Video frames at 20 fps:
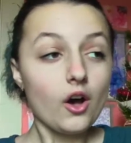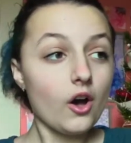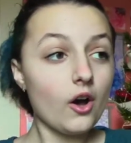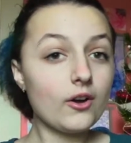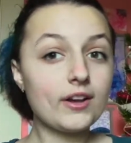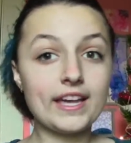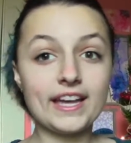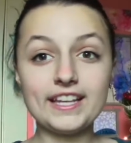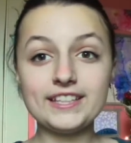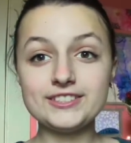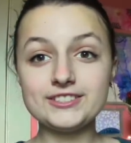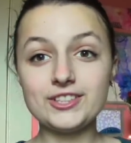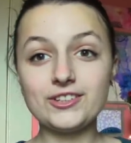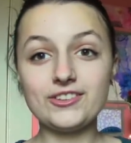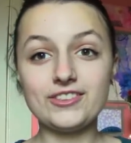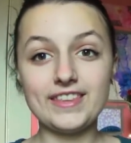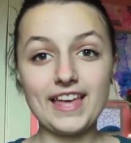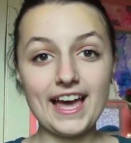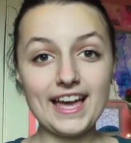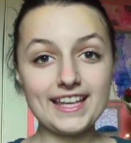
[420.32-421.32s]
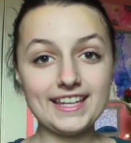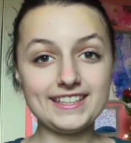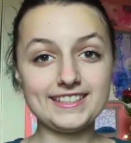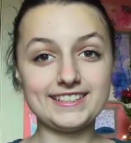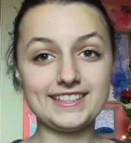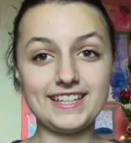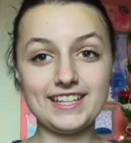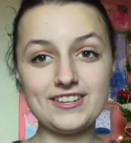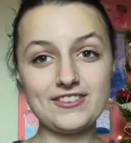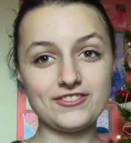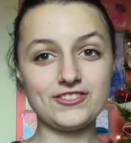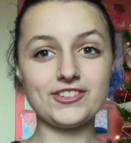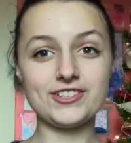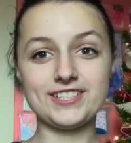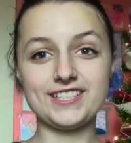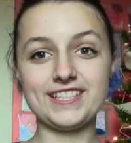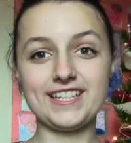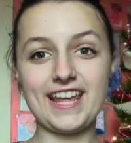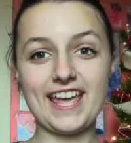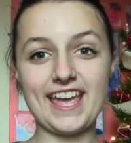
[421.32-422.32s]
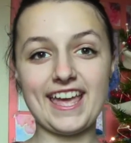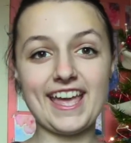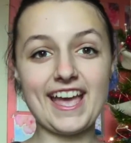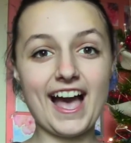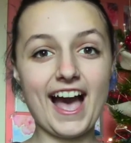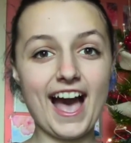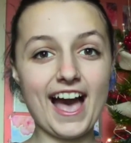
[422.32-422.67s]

Okay, so that is it for today.